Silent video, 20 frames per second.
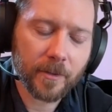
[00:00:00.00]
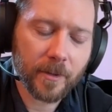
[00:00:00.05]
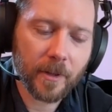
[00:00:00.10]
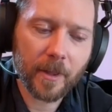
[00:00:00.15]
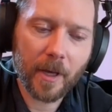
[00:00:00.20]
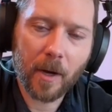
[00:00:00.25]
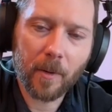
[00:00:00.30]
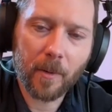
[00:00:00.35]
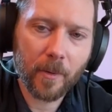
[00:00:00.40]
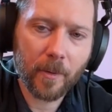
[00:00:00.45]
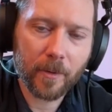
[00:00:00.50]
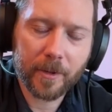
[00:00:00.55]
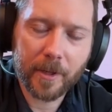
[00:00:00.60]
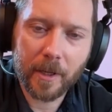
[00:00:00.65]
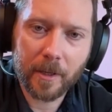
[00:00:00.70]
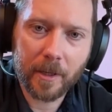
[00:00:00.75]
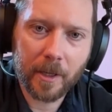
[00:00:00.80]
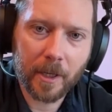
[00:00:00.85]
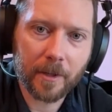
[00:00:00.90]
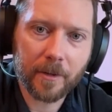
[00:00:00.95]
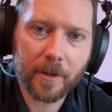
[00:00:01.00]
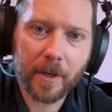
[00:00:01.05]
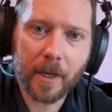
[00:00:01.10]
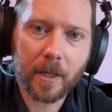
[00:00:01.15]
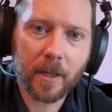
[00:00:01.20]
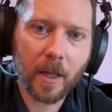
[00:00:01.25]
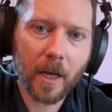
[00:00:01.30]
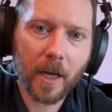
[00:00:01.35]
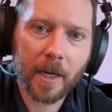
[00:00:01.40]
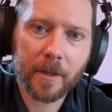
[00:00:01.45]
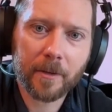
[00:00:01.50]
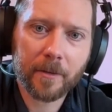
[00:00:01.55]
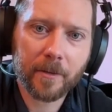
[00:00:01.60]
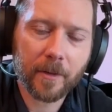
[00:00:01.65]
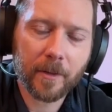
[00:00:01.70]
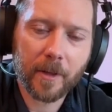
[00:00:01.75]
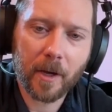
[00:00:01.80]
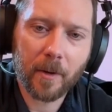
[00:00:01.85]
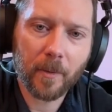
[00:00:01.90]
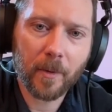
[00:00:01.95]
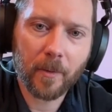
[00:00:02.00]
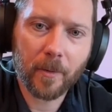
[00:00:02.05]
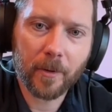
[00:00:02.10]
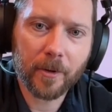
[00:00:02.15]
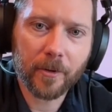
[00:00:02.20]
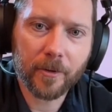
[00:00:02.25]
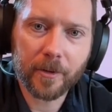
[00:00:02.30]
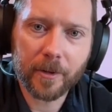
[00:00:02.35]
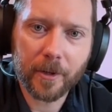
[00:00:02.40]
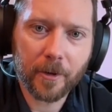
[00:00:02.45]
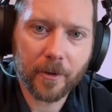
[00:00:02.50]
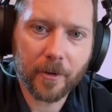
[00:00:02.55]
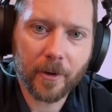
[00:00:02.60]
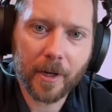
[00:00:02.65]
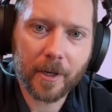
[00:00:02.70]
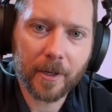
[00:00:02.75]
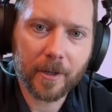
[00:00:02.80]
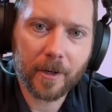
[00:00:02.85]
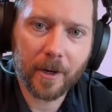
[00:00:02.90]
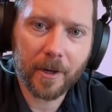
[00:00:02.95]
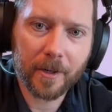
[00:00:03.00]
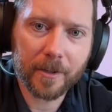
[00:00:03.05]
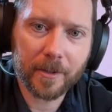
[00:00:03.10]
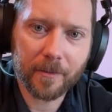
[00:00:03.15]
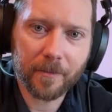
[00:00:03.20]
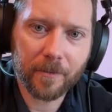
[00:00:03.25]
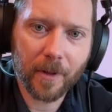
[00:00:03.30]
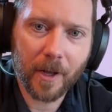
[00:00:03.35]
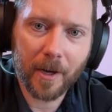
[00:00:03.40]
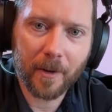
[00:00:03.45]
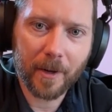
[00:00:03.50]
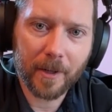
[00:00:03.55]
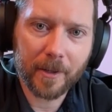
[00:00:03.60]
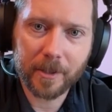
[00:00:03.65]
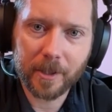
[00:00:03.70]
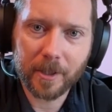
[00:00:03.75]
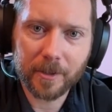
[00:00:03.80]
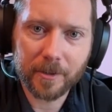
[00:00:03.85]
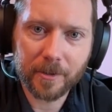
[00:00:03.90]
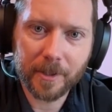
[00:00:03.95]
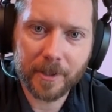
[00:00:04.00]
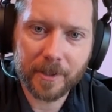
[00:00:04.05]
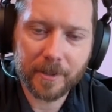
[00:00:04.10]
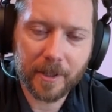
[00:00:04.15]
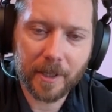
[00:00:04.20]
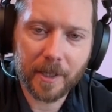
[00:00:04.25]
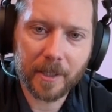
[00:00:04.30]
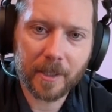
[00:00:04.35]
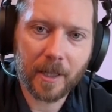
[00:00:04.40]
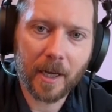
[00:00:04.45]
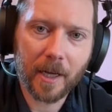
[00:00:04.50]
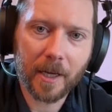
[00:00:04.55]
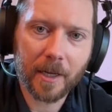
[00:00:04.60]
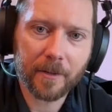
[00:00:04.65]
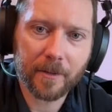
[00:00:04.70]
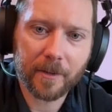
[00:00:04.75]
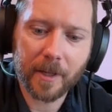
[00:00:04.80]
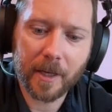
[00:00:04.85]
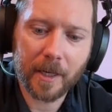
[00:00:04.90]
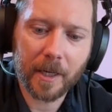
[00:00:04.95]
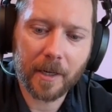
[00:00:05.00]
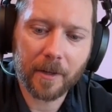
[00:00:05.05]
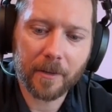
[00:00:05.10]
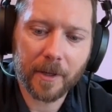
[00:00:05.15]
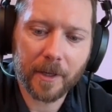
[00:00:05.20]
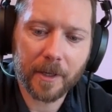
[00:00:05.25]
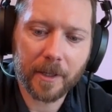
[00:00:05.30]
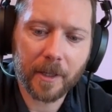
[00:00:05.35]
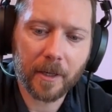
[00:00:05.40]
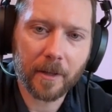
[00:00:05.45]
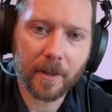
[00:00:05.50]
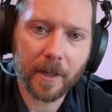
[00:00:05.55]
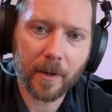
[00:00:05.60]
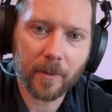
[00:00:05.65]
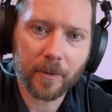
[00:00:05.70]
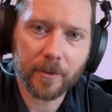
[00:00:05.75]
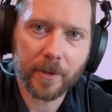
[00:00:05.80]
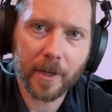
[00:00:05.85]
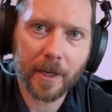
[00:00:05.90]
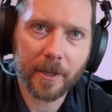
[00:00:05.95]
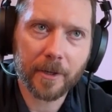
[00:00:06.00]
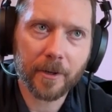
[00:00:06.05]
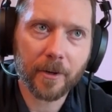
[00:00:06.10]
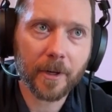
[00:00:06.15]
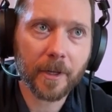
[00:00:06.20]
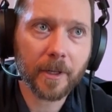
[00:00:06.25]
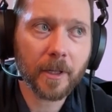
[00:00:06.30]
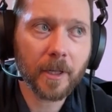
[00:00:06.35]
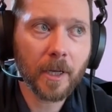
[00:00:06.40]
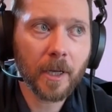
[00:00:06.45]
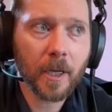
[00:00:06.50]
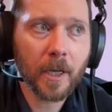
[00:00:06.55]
They thought we were going to take clients. They thought we were using their credit card to fly around the country and sign clients and that kind of thing. And none of that was accurate.